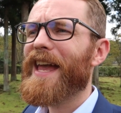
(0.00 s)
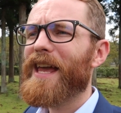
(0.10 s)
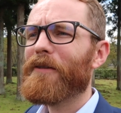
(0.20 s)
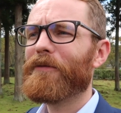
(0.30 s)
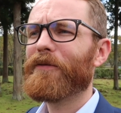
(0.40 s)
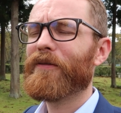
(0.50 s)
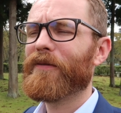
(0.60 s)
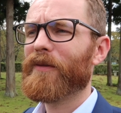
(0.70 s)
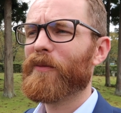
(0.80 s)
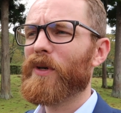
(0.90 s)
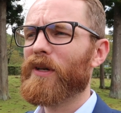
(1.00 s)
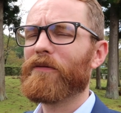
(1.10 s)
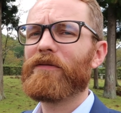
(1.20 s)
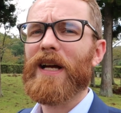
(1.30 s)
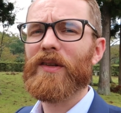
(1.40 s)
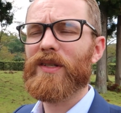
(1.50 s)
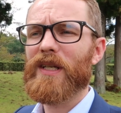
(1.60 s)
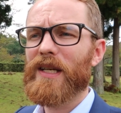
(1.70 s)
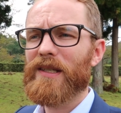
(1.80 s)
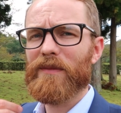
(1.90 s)
if we could
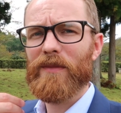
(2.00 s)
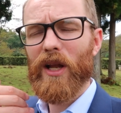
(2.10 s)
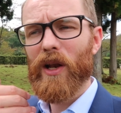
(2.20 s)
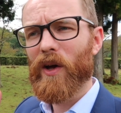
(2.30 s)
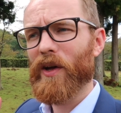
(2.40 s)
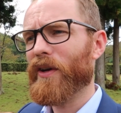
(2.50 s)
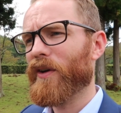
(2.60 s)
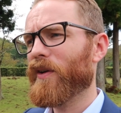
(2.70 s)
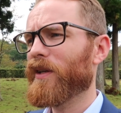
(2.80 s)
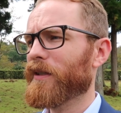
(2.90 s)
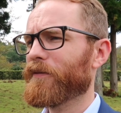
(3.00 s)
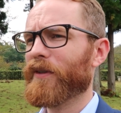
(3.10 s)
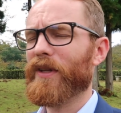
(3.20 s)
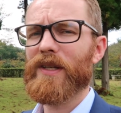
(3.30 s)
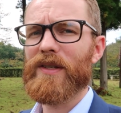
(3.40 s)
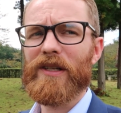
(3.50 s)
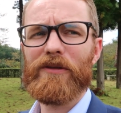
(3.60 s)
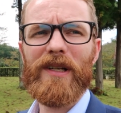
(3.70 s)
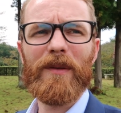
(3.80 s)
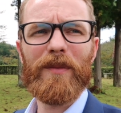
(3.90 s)
fascinate them a lot earlier for these
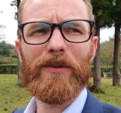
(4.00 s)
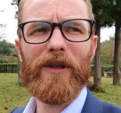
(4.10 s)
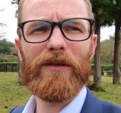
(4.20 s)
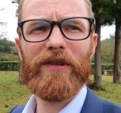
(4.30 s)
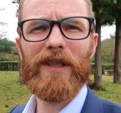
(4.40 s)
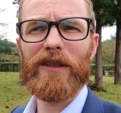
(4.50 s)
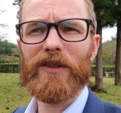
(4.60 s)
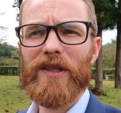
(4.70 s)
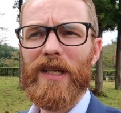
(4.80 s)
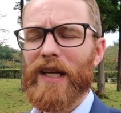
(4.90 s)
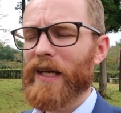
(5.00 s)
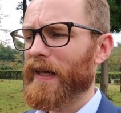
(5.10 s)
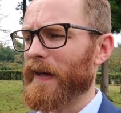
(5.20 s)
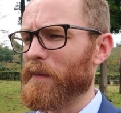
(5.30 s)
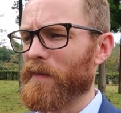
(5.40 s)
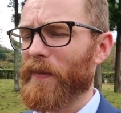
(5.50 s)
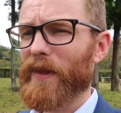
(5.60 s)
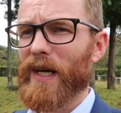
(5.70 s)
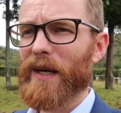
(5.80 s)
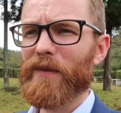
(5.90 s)
incredible broad fields. Um,
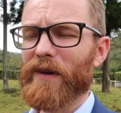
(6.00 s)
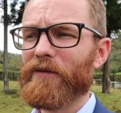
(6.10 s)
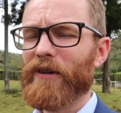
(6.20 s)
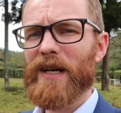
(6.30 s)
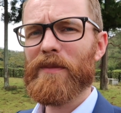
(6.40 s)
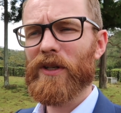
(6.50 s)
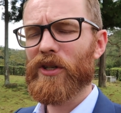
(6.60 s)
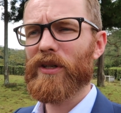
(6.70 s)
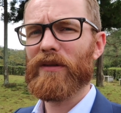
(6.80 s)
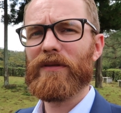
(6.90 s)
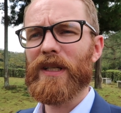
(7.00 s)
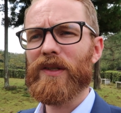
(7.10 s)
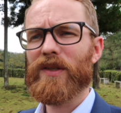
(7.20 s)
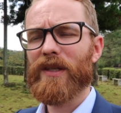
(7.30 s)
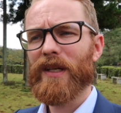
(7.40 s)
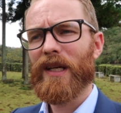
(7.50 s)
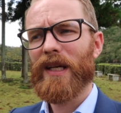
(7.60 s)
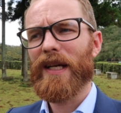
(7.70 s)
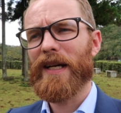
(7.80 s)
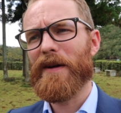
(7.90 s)
I'm very much convinced
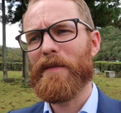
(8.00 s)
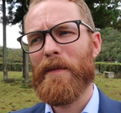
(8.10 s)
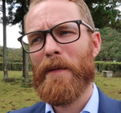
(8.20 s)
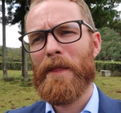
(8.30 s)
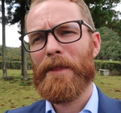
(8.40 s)
um,